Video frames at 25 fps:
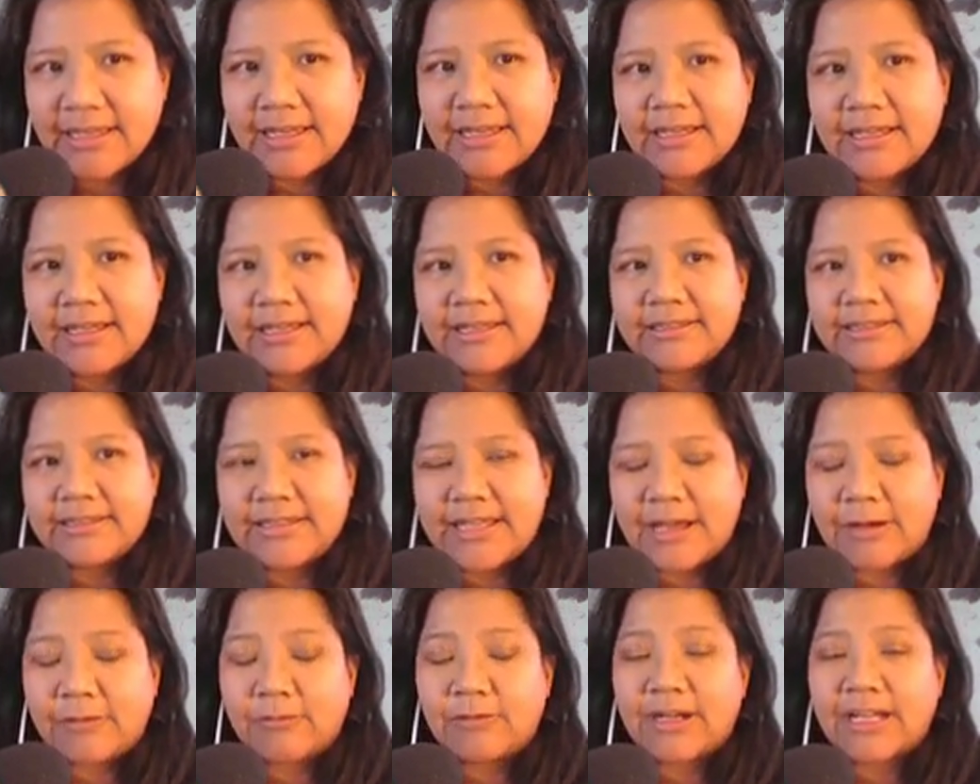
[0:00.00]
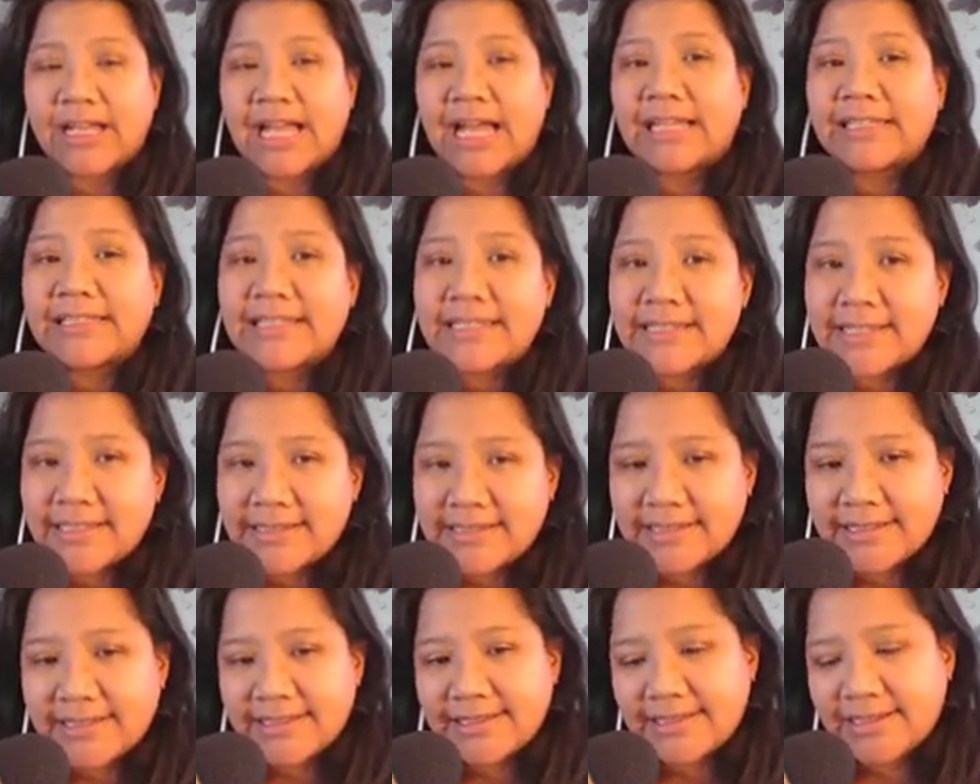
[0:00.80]
Now, what kind of
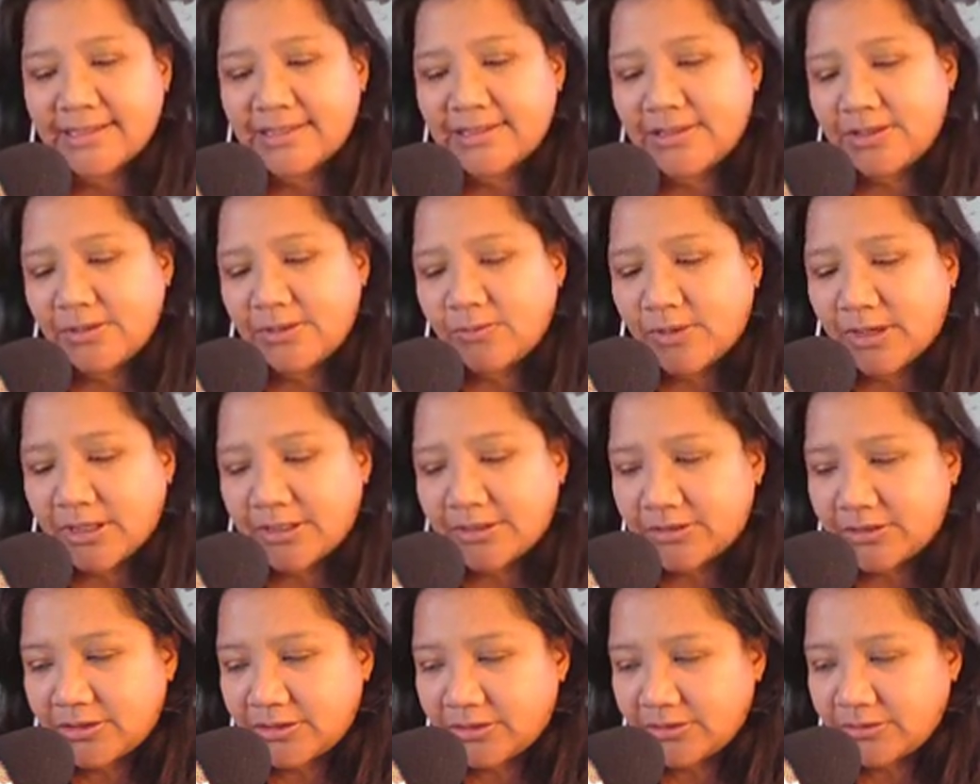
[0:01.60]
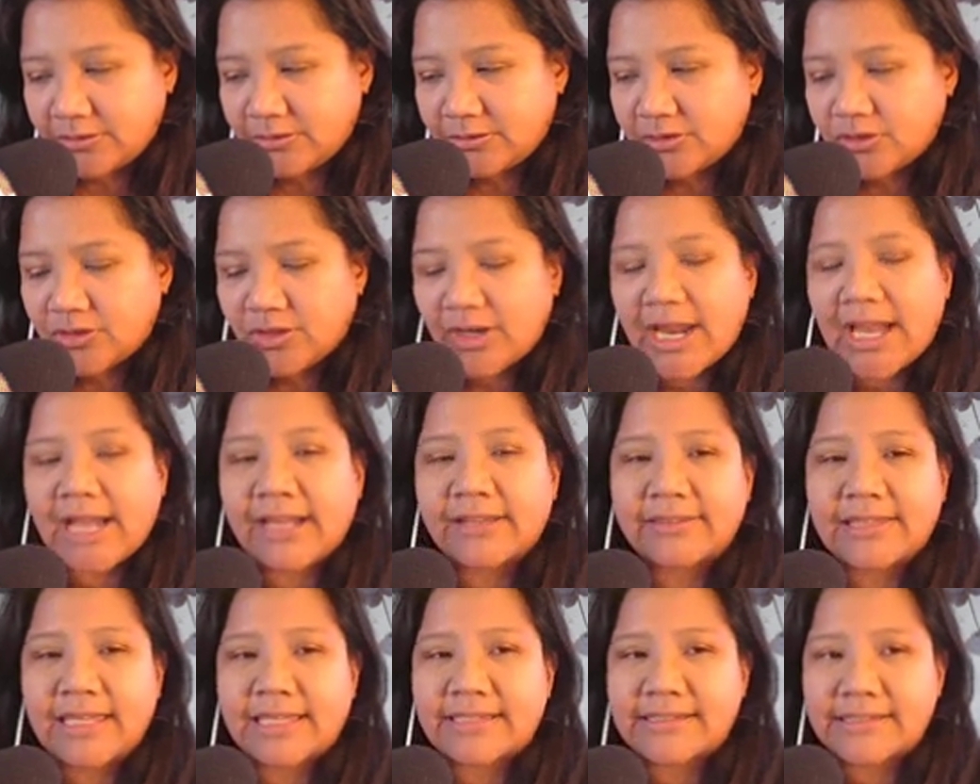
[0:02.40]
statistics you want to track,
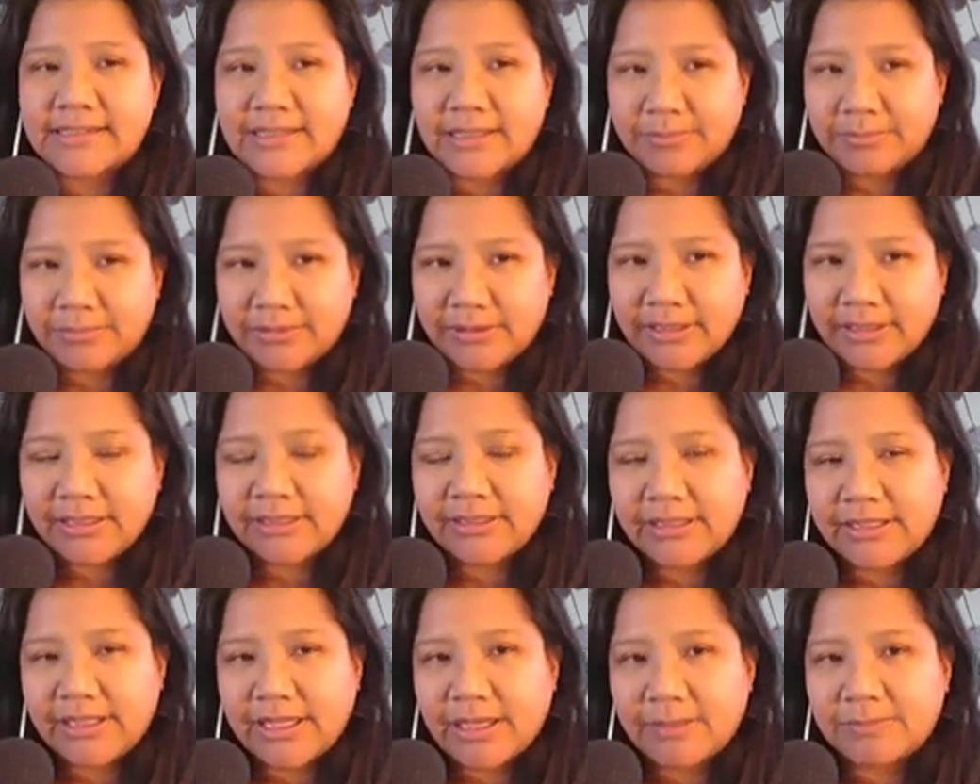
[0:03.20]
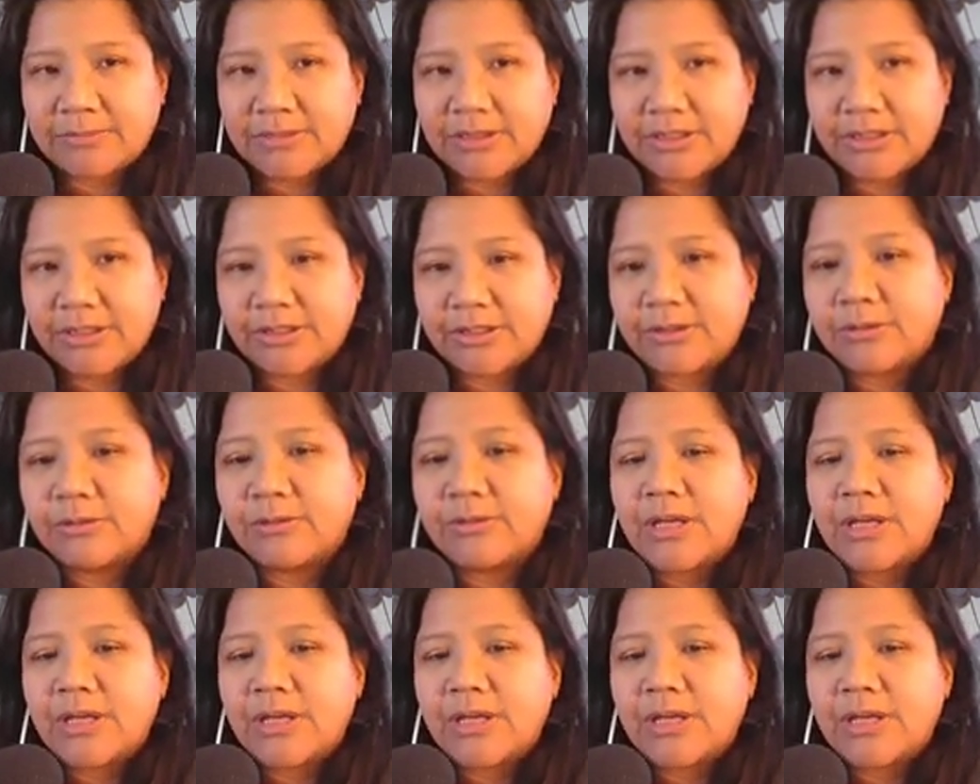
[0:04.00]
that's completely up to you,